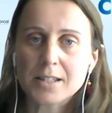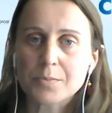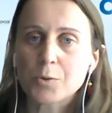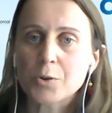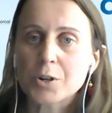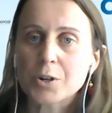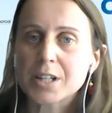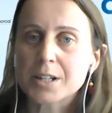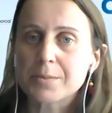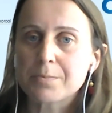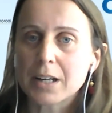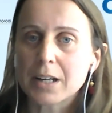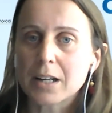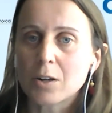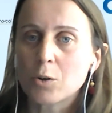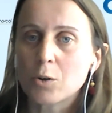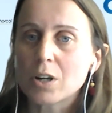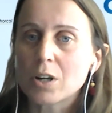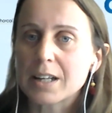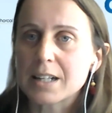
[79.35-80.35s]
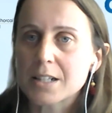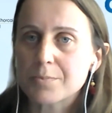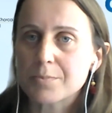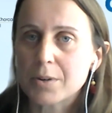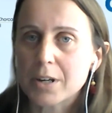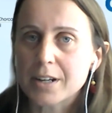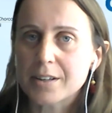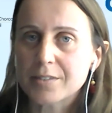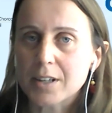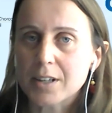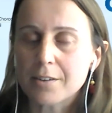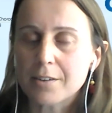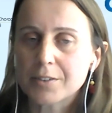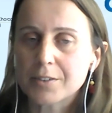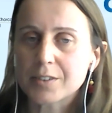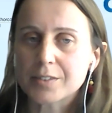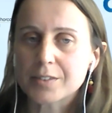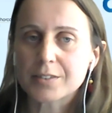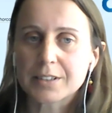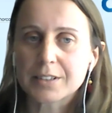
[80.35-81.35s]
supported by local enterprise
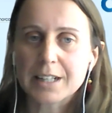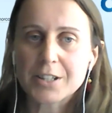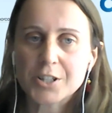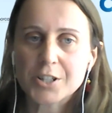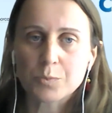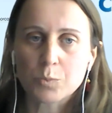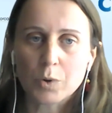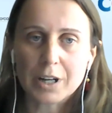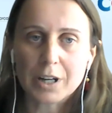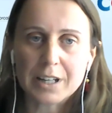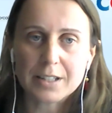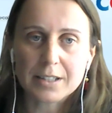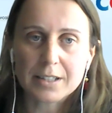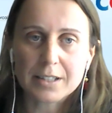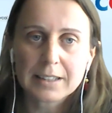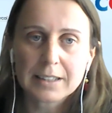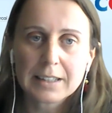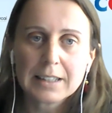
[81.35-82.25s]
offices nationwide.